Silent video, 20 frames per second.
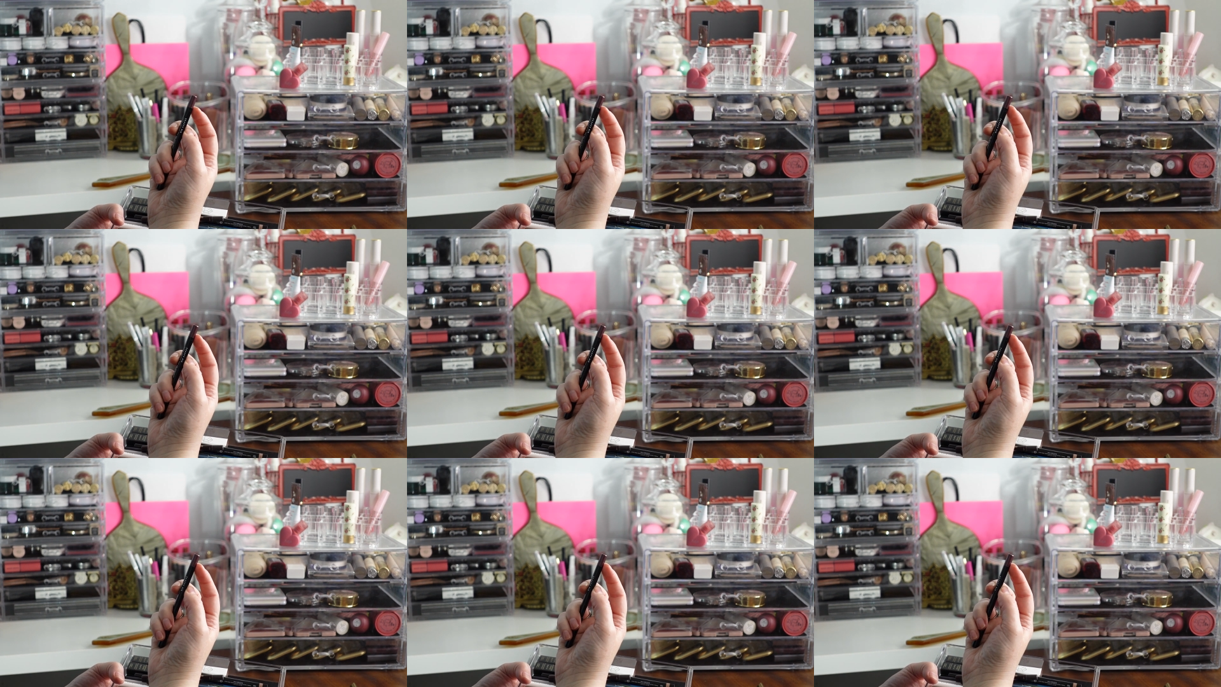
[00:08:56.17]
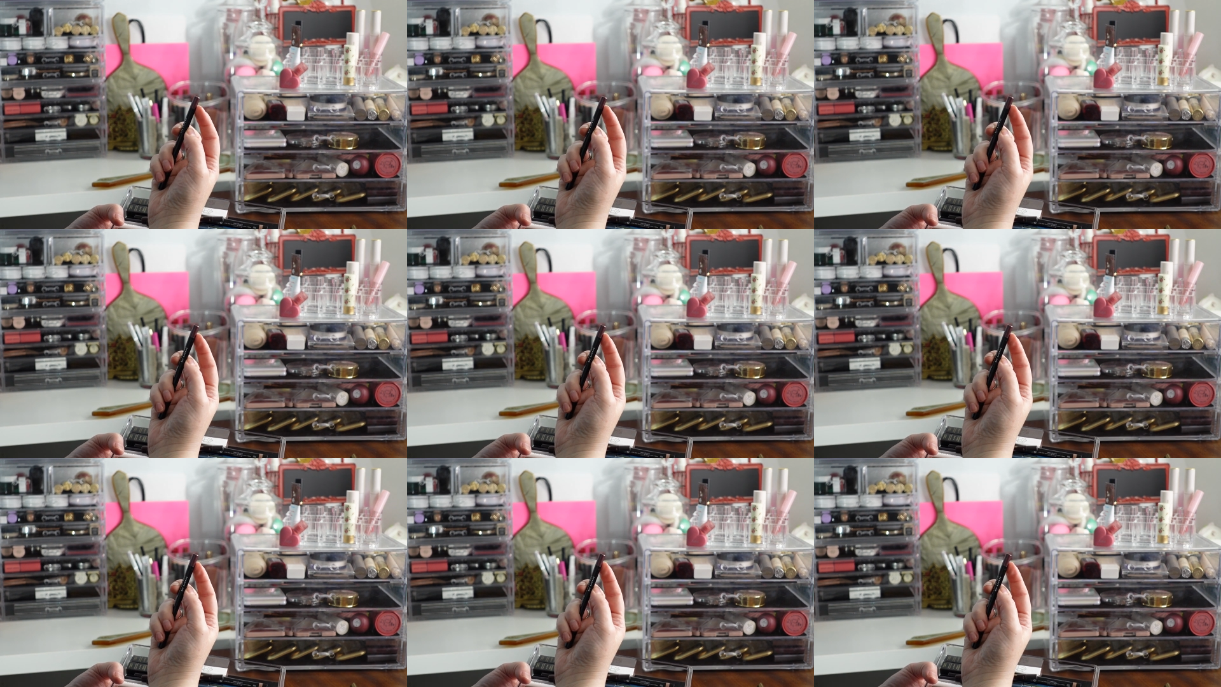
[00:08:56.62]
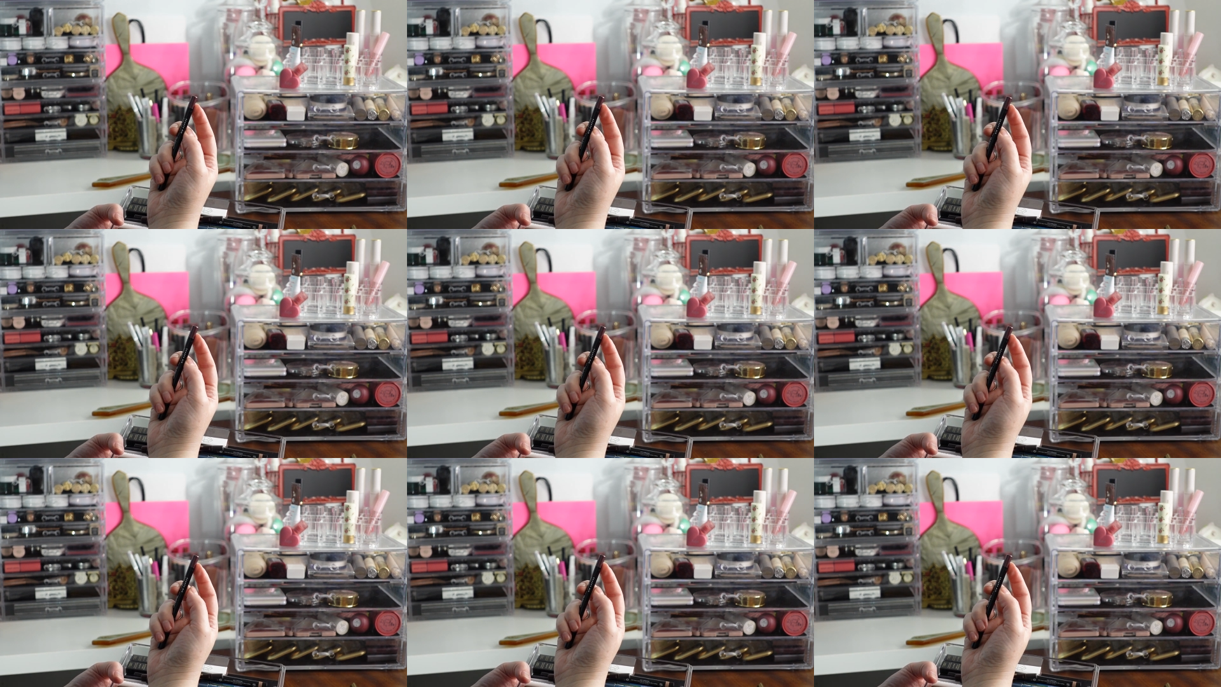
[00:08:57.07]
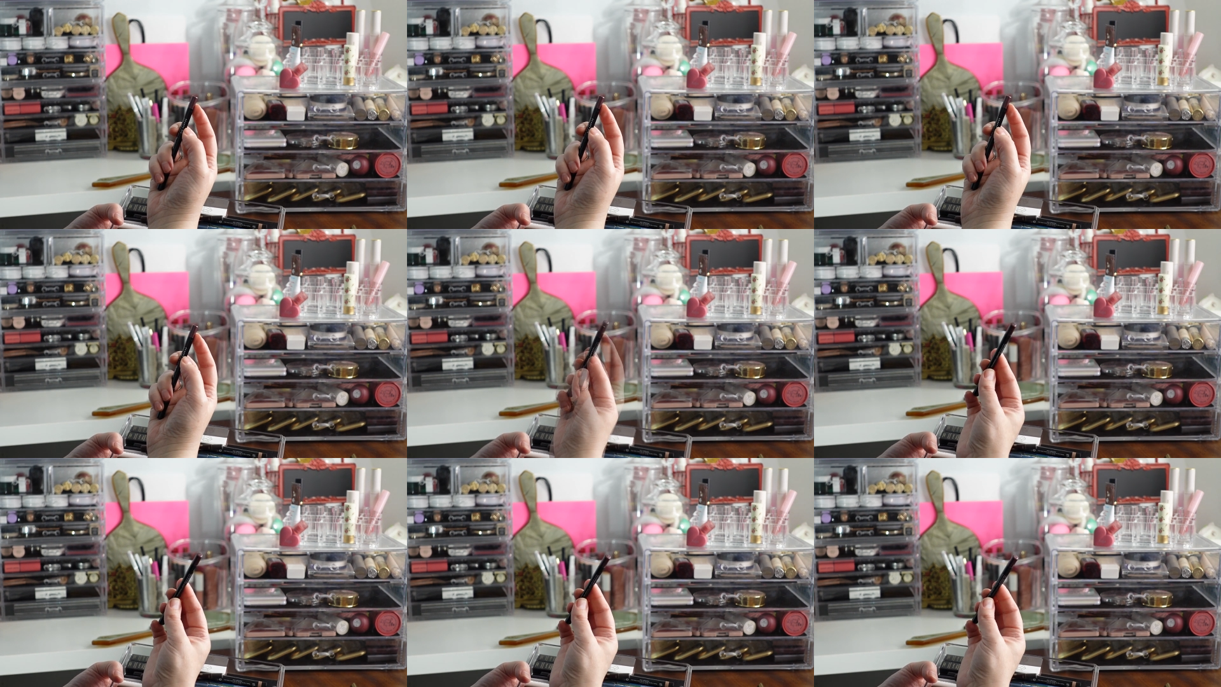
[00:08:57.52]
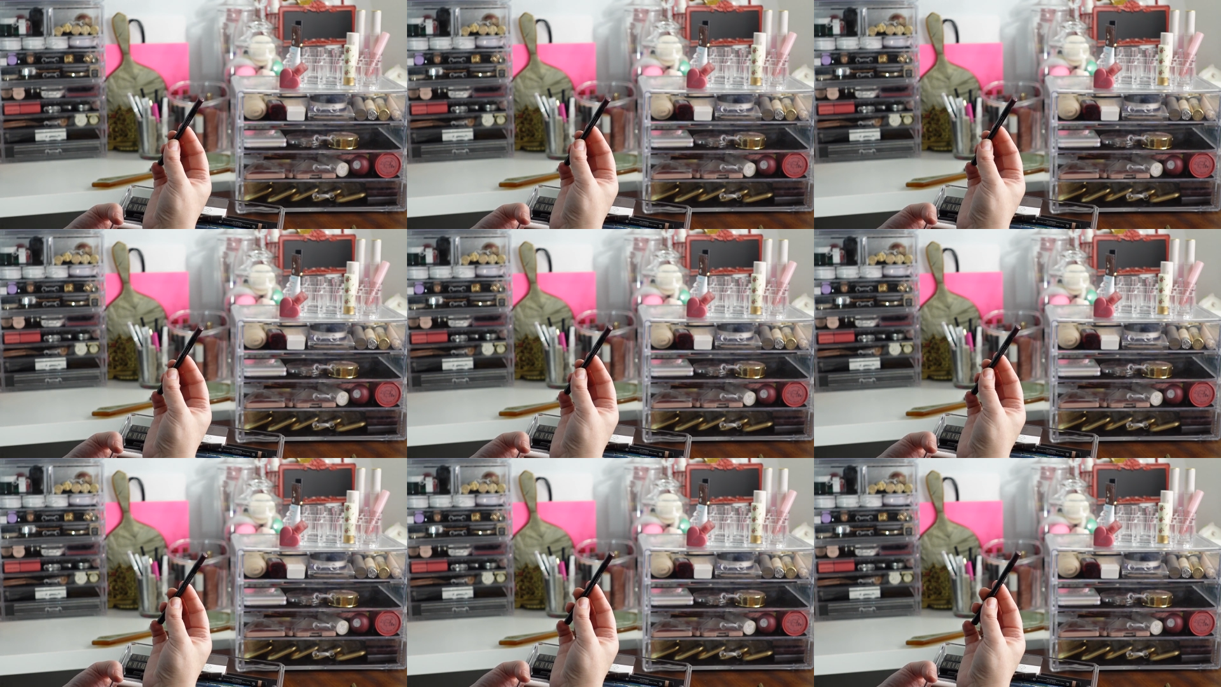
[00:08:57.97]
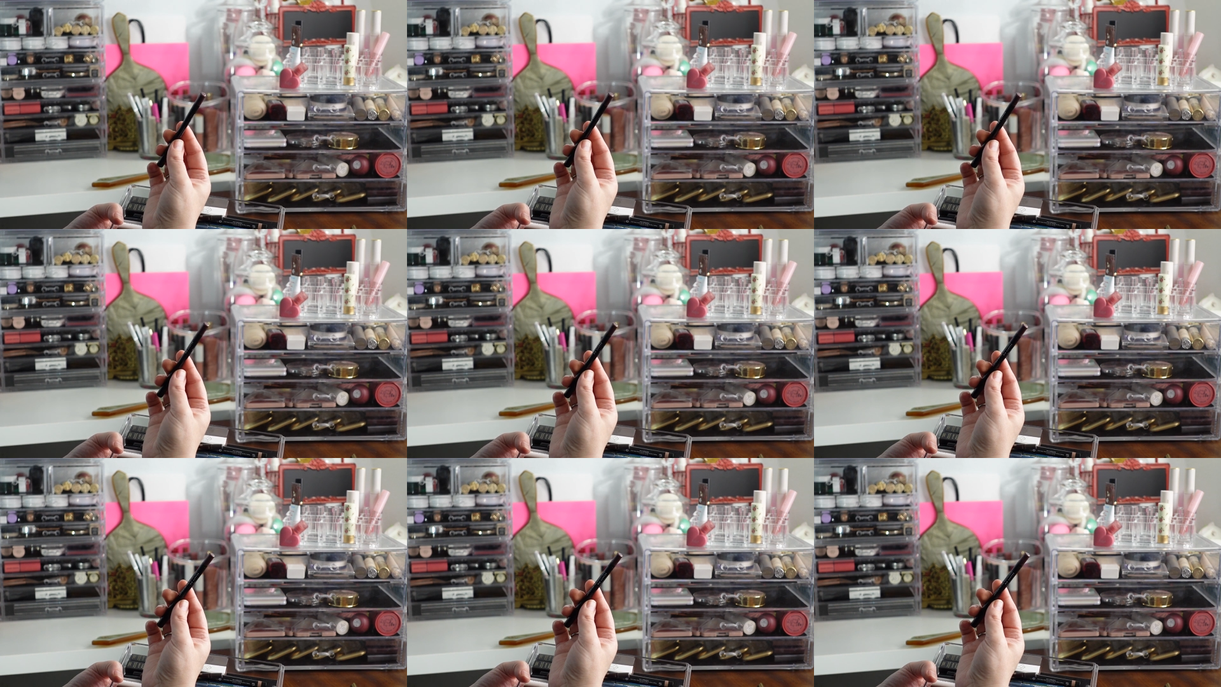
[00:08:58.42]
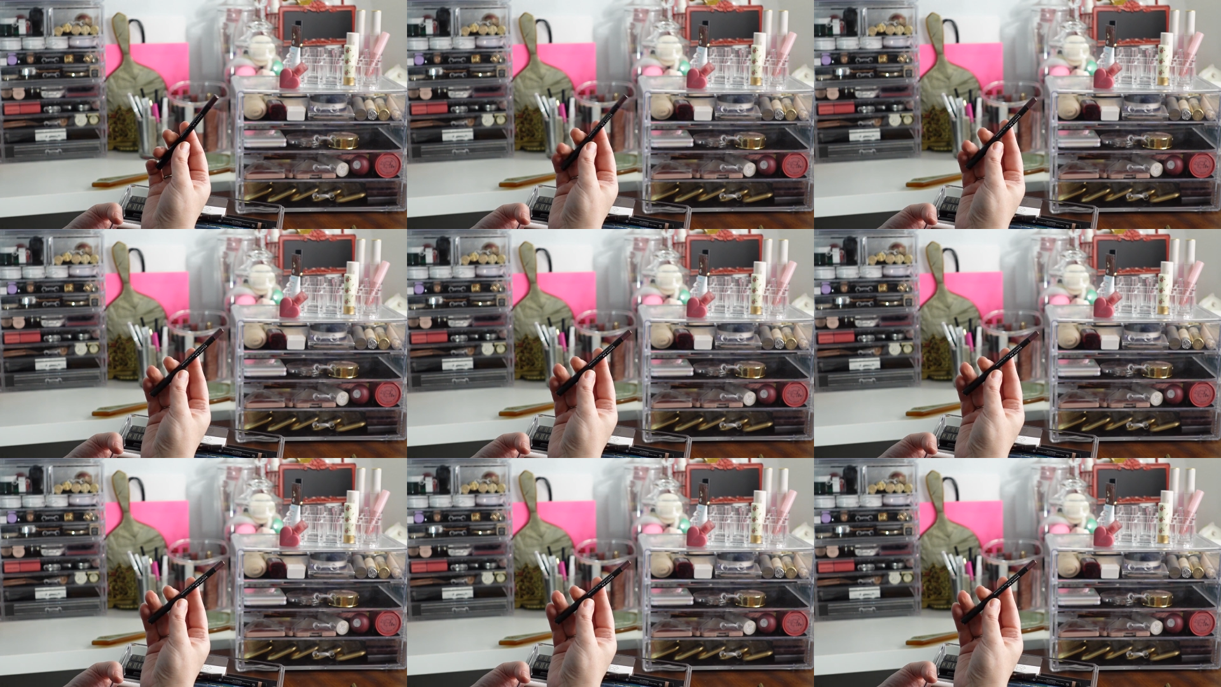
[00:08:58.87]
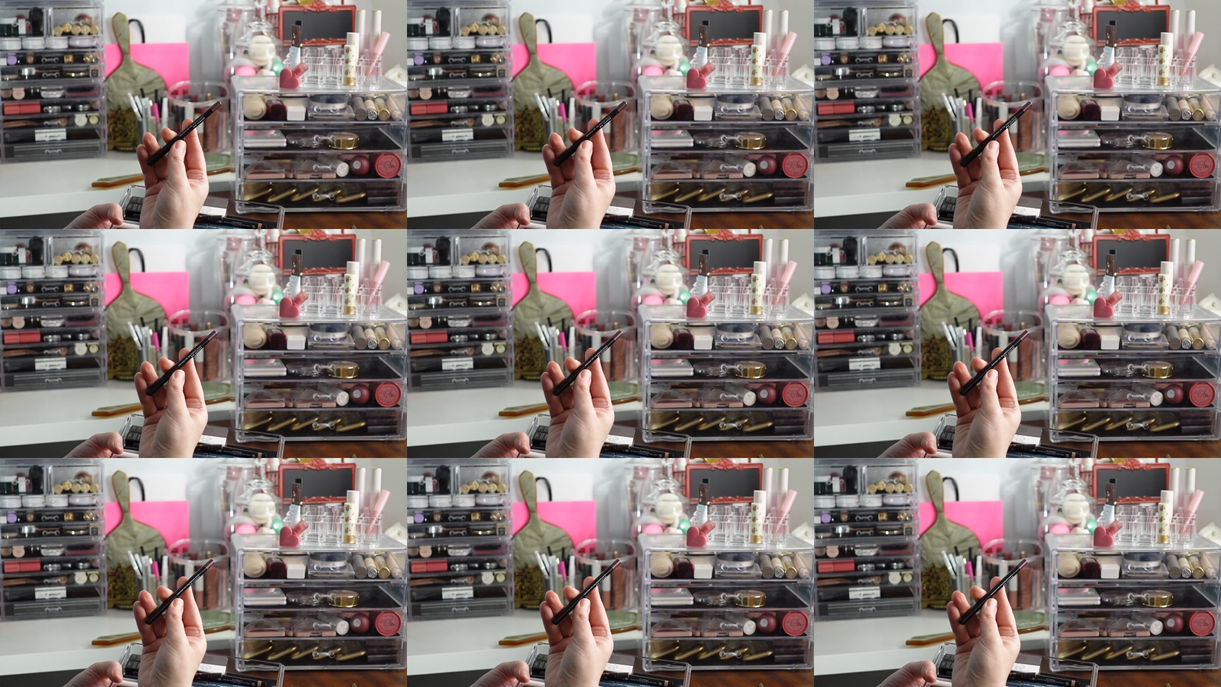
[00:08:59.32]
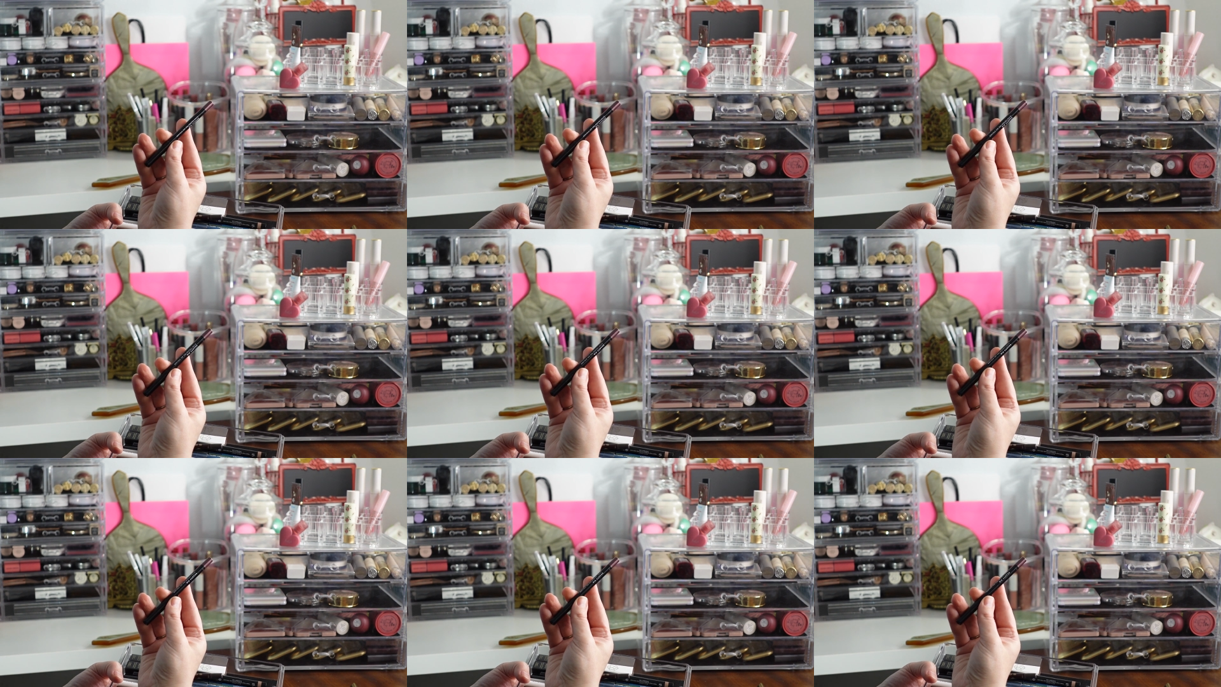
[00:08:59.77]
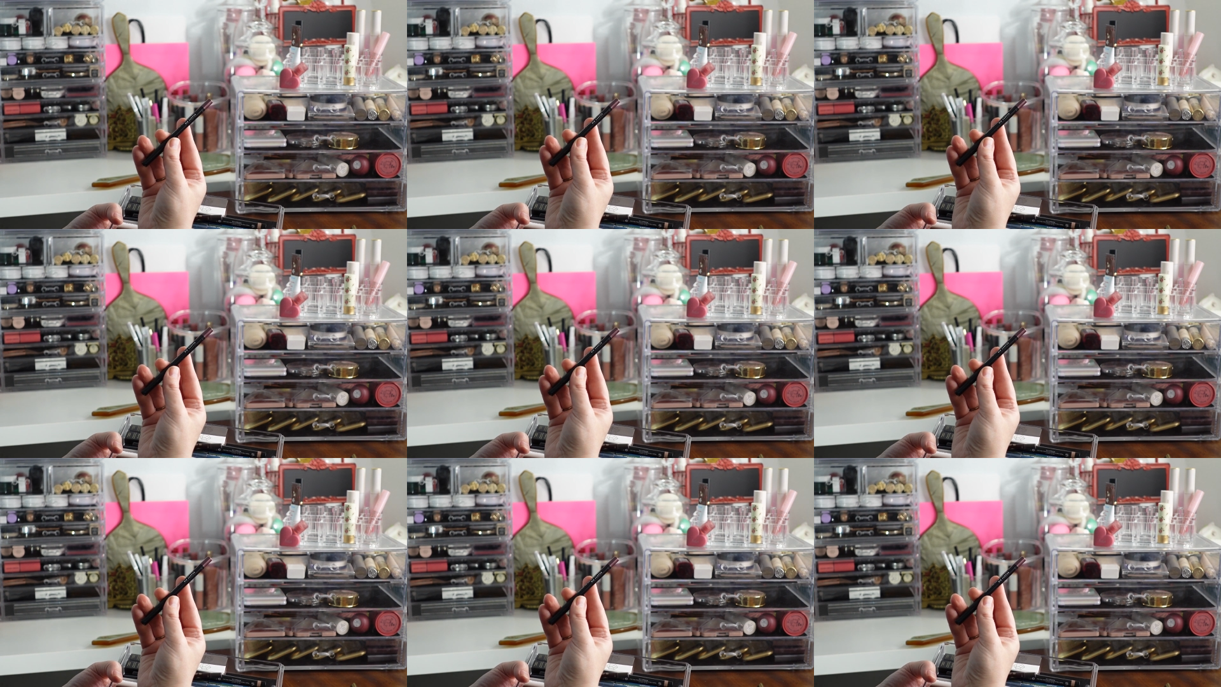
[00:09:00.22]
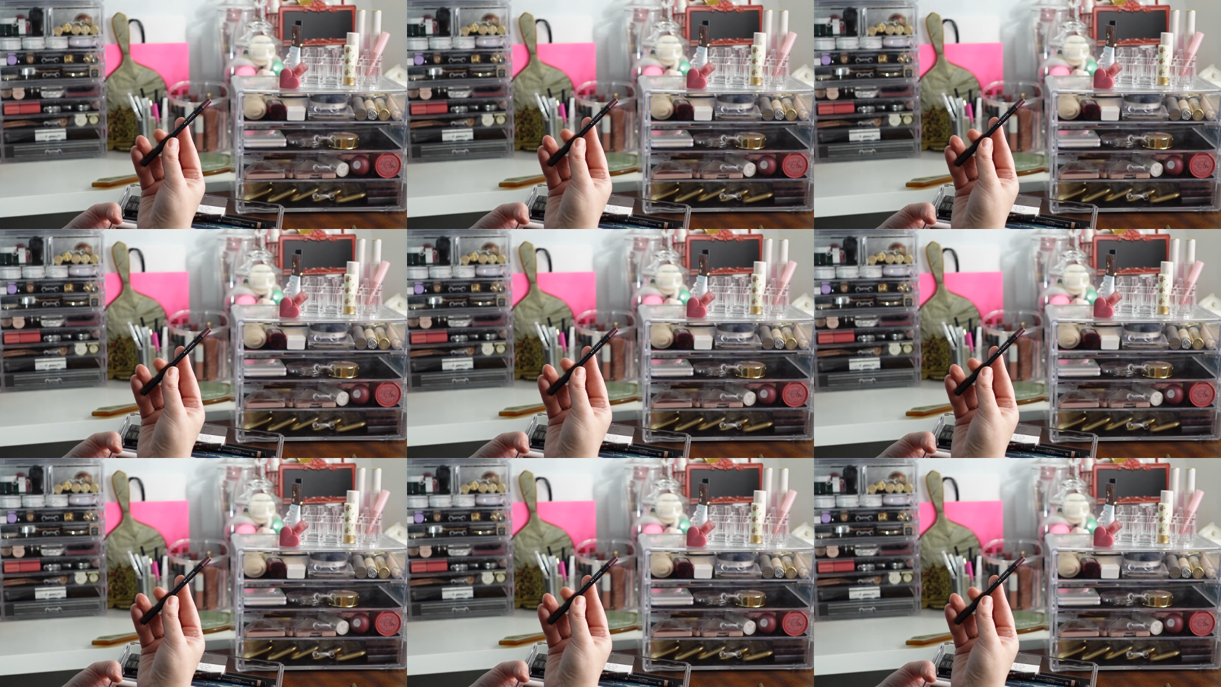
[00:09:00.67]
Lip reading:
Nobody's mouth can be seen.